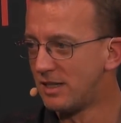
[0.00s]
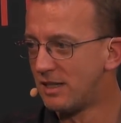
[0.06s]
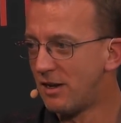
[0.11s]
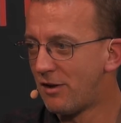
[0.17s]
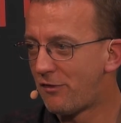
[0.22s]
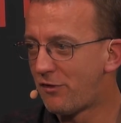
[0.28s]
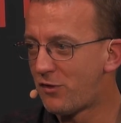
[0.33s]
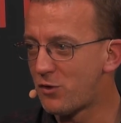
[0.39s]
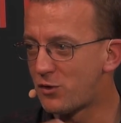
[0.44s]

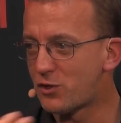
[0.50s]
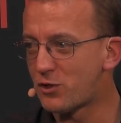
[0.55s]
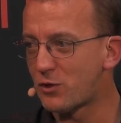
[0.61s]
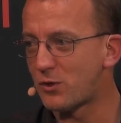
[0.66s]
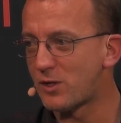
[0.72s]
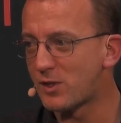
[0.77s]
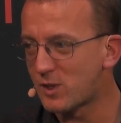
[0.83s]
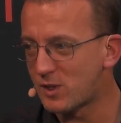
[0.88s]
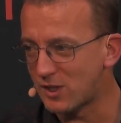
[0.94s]

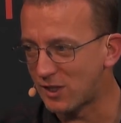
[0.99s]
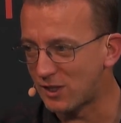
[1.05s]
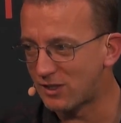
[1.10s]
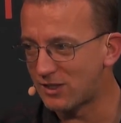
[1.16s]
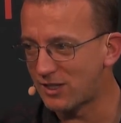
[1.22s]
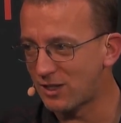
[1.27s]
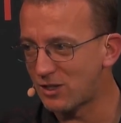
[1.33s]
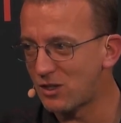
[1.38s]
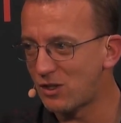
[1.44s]
futuristic
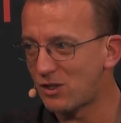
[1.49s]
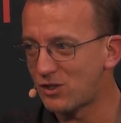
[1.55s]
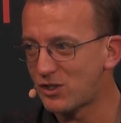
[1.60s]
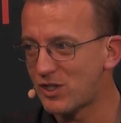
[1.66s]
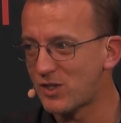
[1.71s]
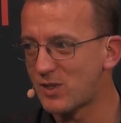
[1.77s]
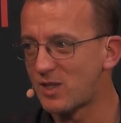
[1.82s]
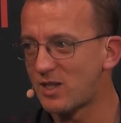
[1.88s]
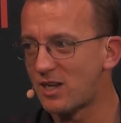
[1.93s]

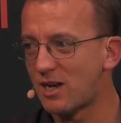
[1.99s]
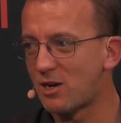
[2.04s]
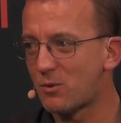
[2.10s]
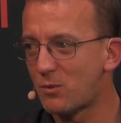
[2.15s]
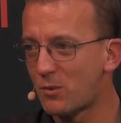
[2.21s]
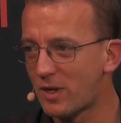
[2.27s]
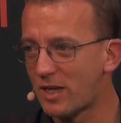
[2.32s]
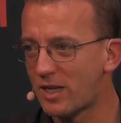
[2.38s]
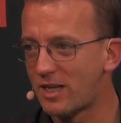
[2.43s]
technologies and how
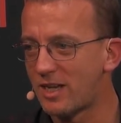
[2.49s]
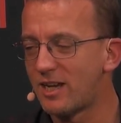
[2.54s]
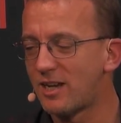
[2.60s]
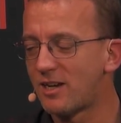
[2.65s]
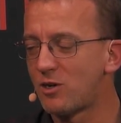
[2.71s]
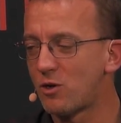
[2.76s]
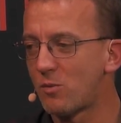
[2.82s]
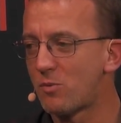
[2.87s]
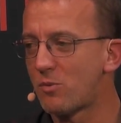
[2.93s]
we
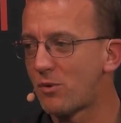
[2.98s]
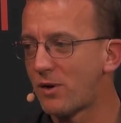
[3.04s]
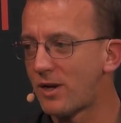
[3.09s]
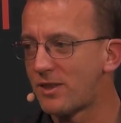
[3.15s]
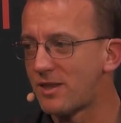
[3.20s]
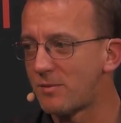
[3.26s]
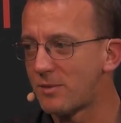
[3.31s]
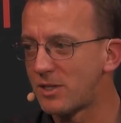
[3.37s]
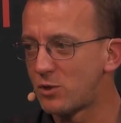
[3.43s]
incorporate
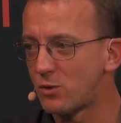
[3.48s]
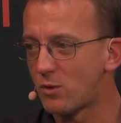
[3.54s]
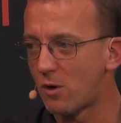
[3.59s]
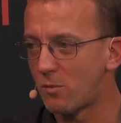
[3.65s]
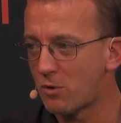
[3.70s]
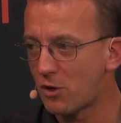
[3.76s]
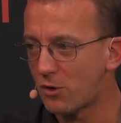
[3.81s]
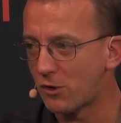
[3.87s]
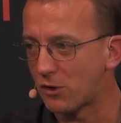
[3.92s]
them into our
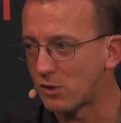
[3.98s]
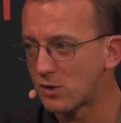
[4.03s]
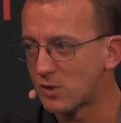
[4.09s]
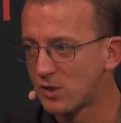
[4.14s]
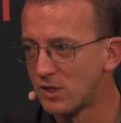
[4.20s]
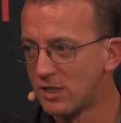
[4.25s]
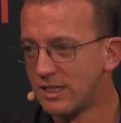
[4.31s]
products